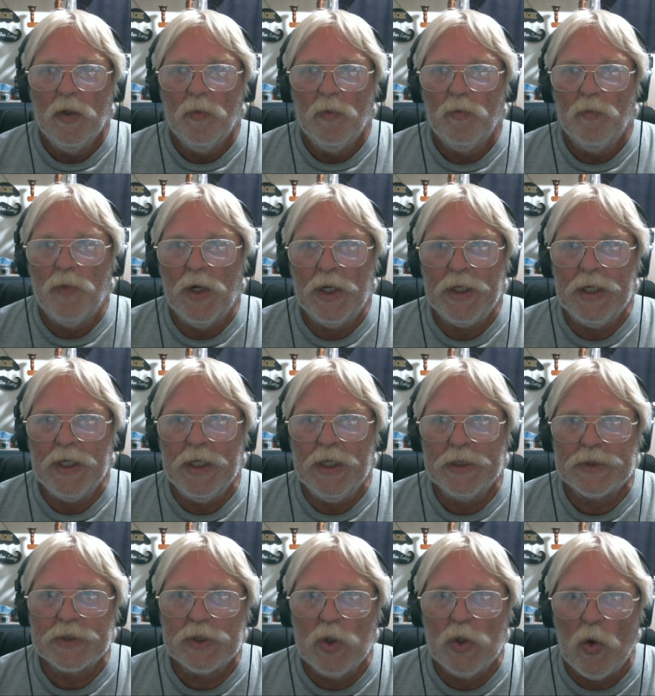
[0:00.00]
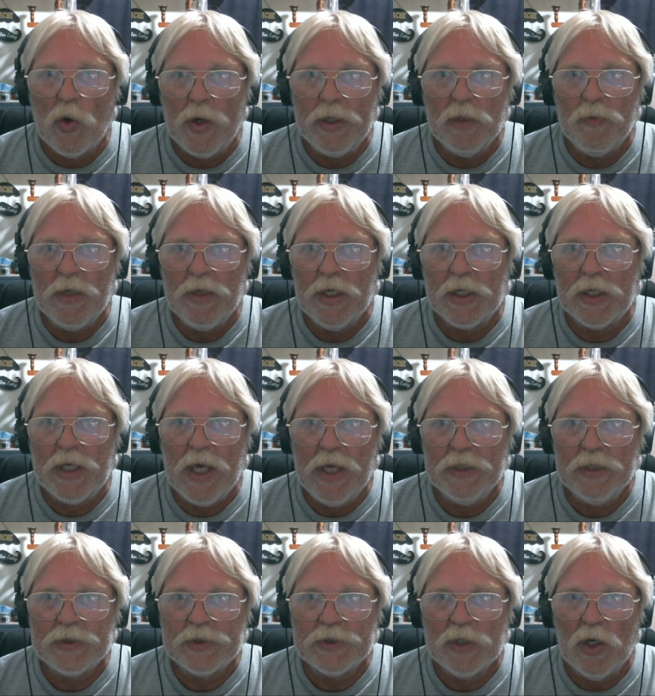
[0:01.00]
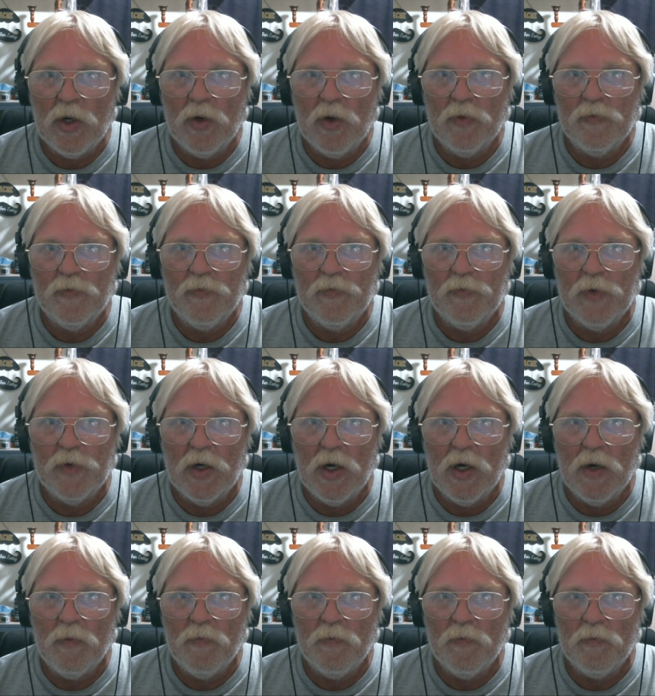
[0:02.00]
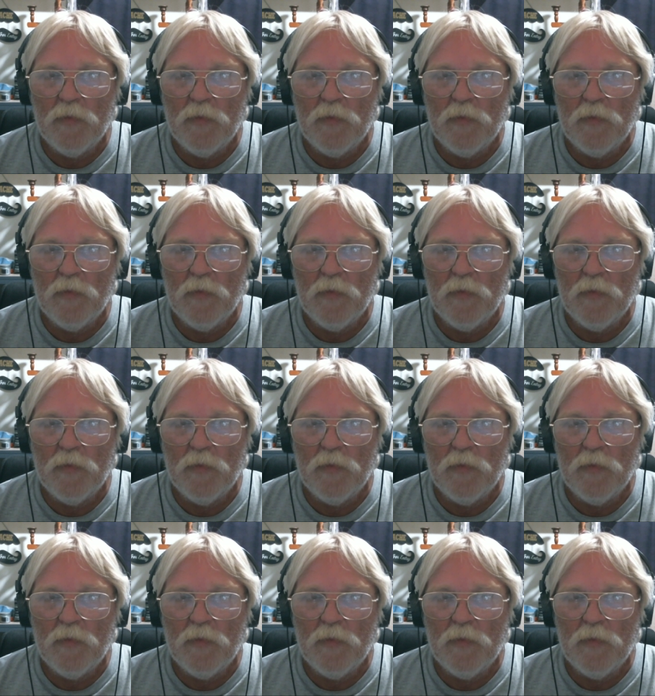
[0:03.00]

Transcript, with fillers: But it's going to be a case of um,